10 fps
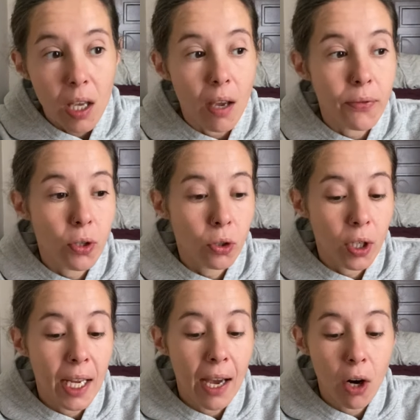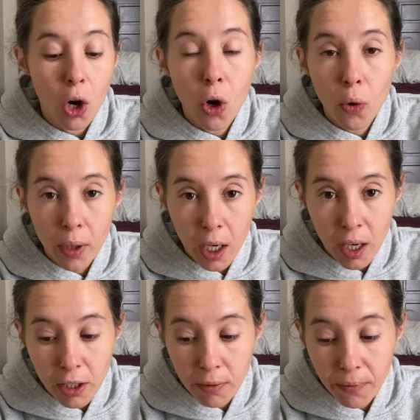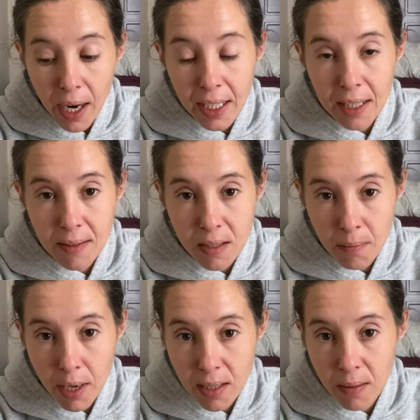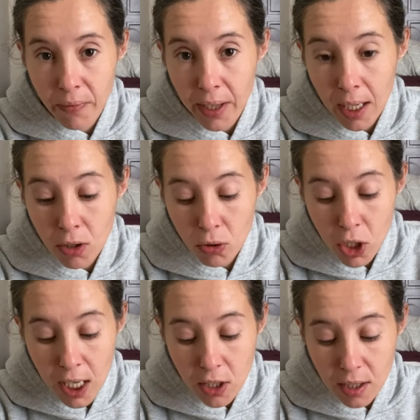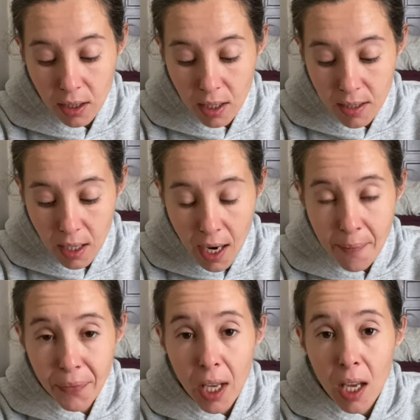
if you're learning how to hone in on your finances and make some financial changes at this time,